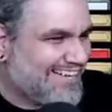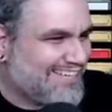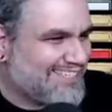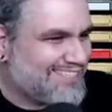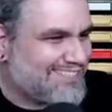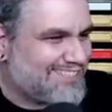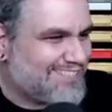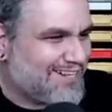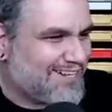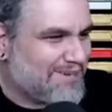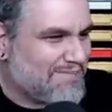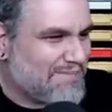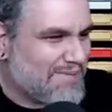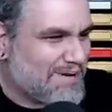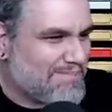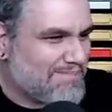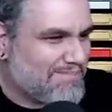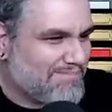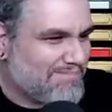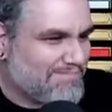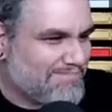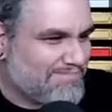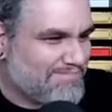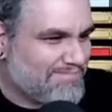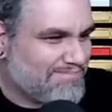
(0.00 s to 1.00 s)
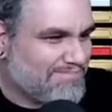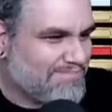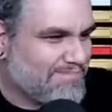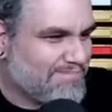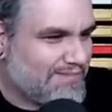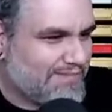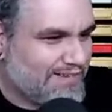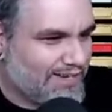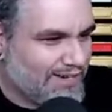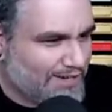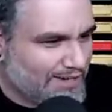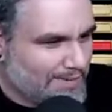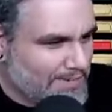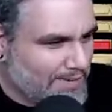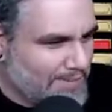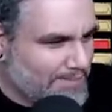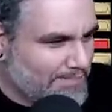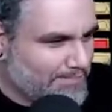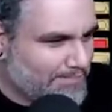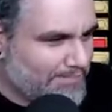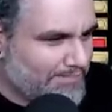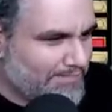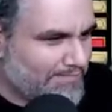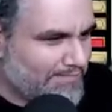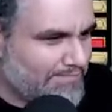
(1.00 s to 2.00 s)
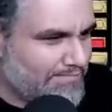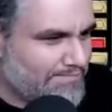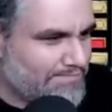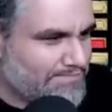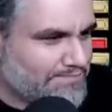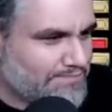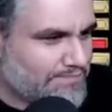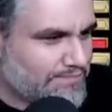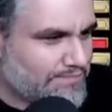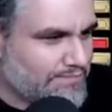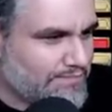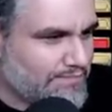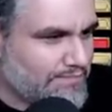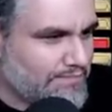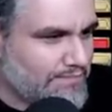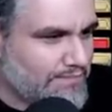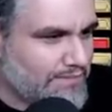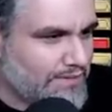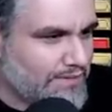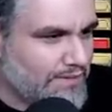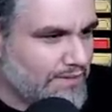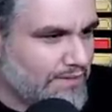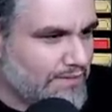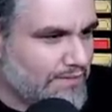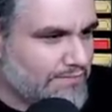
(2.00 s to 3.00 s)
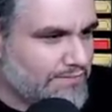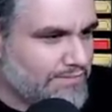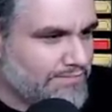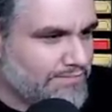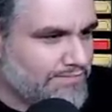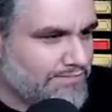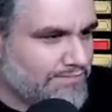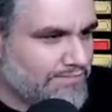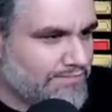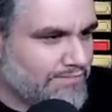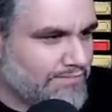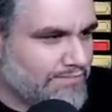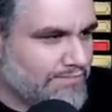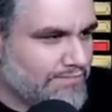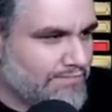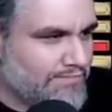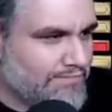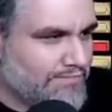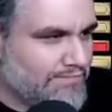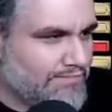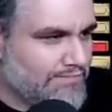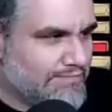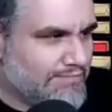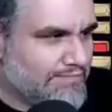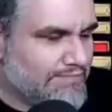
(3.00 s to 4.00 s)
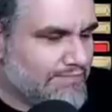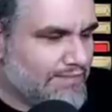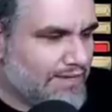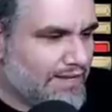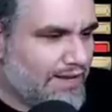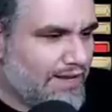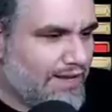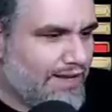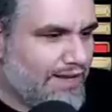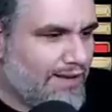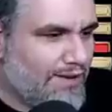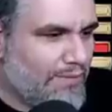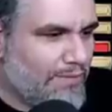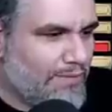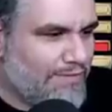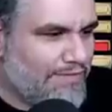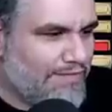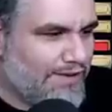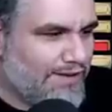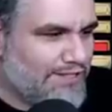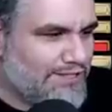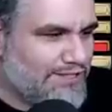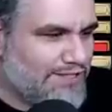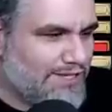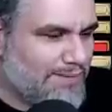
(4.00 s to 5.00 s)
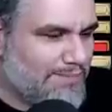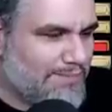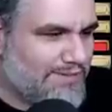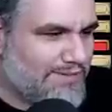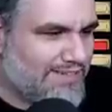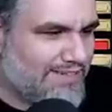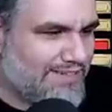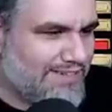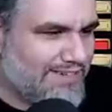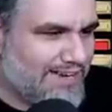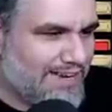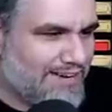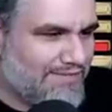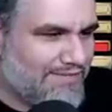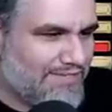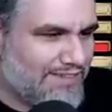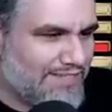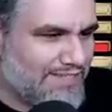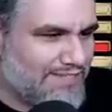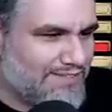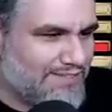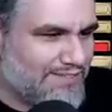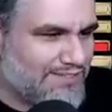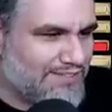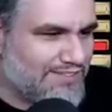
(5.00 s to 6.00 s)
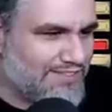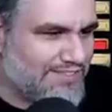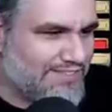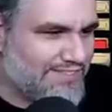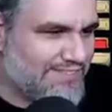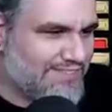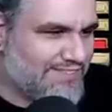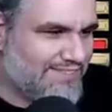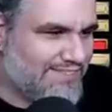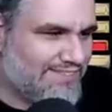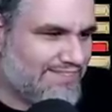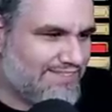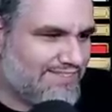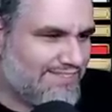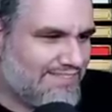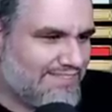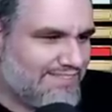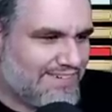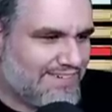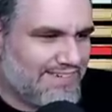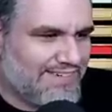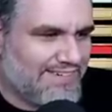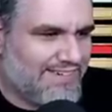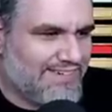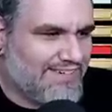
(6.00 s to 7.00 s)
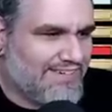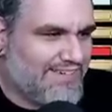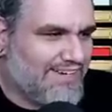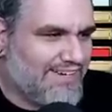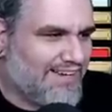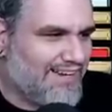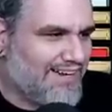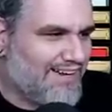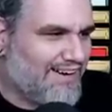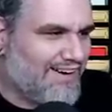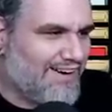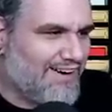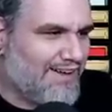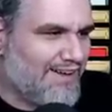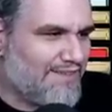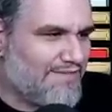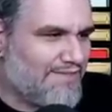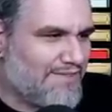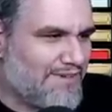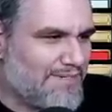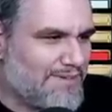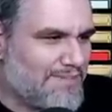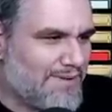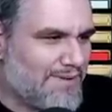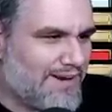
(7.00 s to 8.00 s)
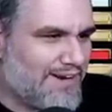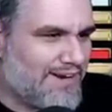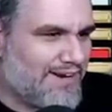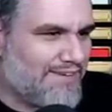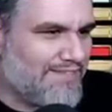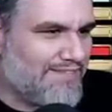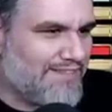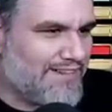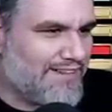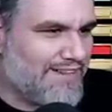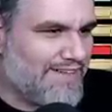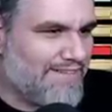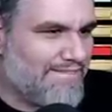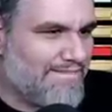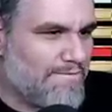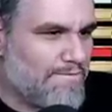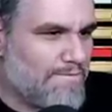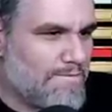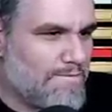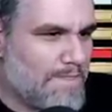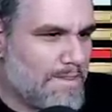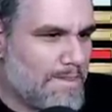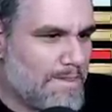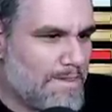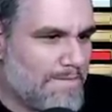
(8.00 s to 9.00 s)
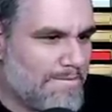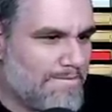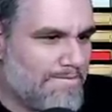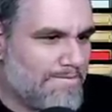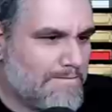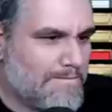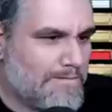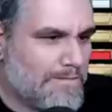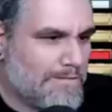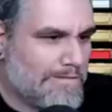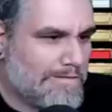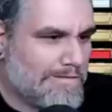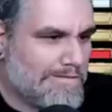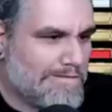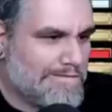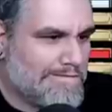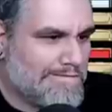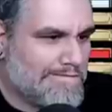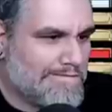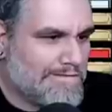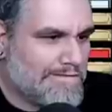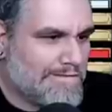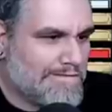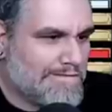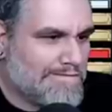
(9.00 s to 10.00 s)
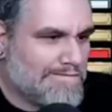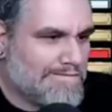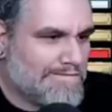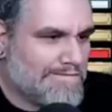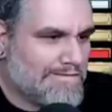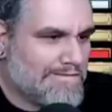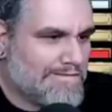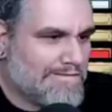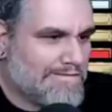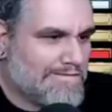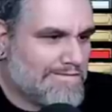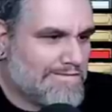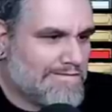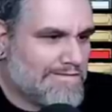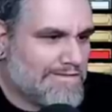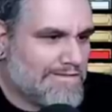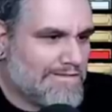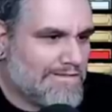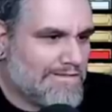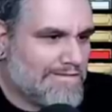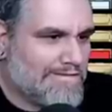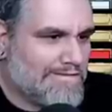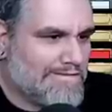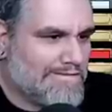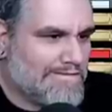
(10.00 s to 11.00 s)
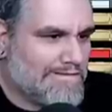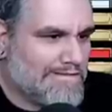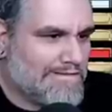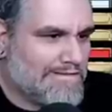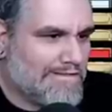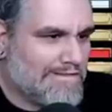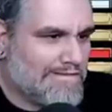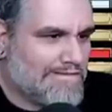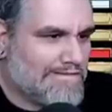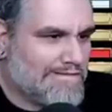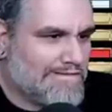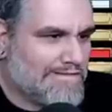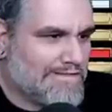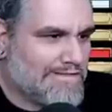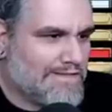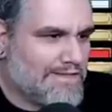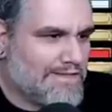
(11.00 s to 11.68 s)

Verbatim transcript: That's a solid meme. You know that meme? We never finished that show, man. We finished it up until the Netflix version. I don't know how I felt about it after that. I watched like a season on Netflix. Maybe a season.